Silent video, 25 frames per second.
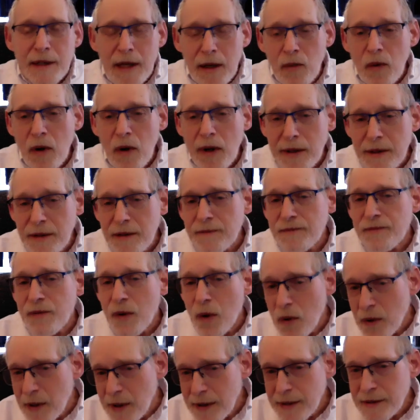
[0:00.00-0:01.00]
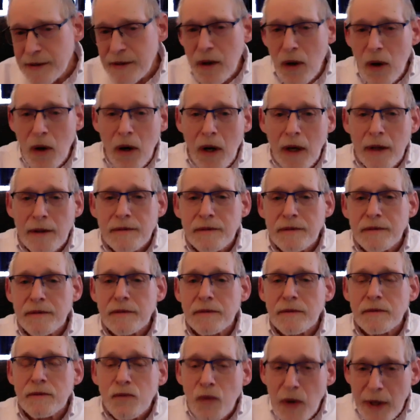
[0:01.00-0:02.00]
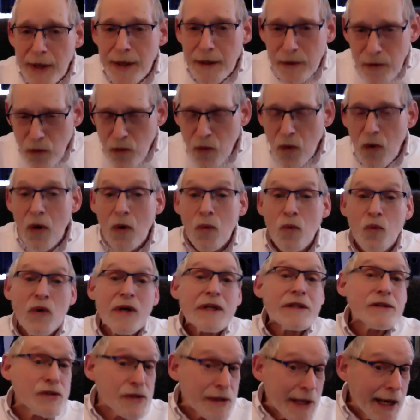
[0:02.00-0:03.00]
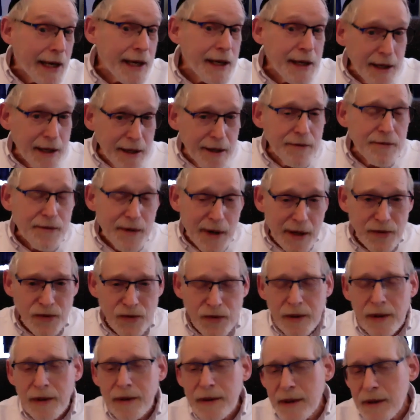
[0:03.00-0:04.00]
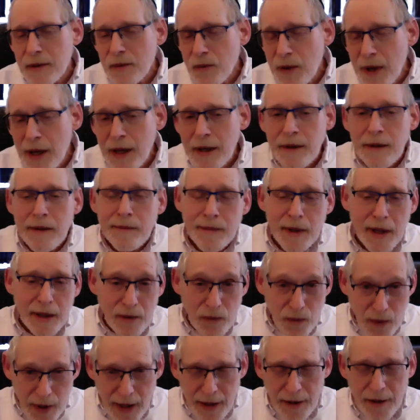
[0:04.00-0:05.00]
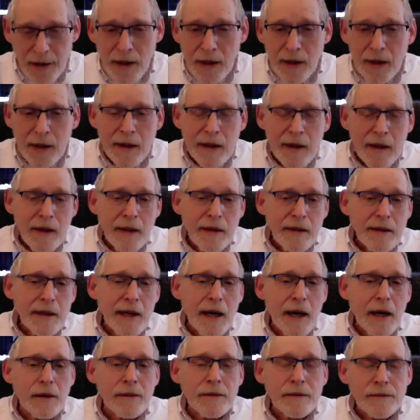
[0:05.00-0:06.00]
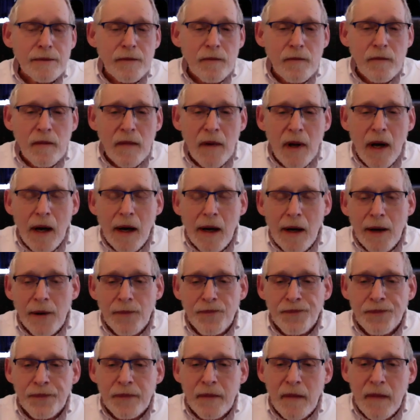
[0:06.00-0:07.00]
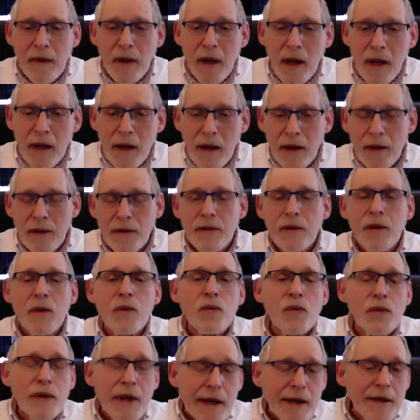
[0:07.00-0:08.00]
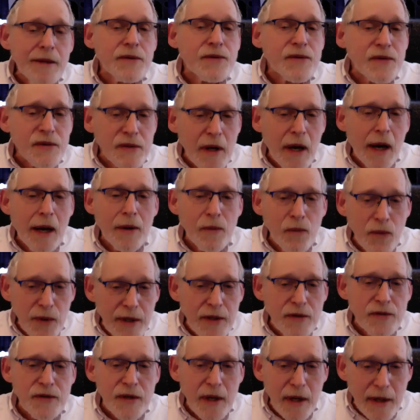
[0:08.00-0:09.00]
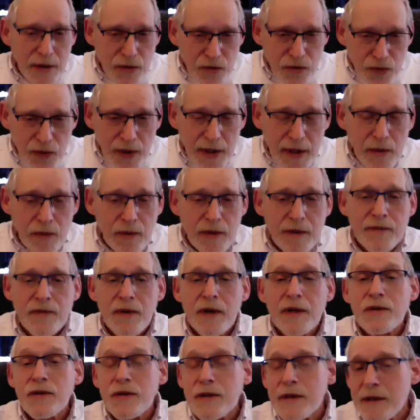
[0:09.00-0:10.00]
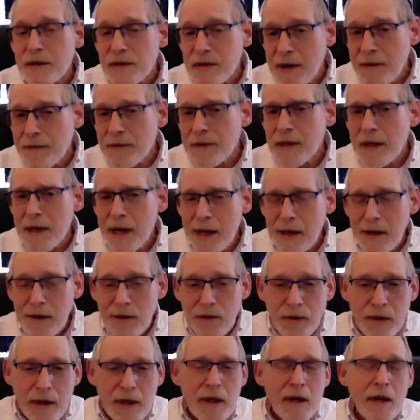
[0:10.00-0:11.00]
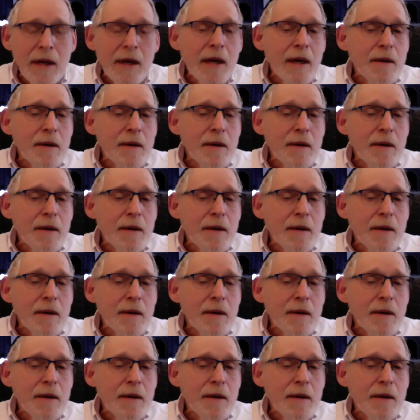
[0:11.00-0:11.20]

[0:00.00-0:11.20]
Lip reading: they wanted to focus on winning the war, which they eventually did win, by the way. Now, they didn't sign. We didn't sign a treaty with the French until 1783.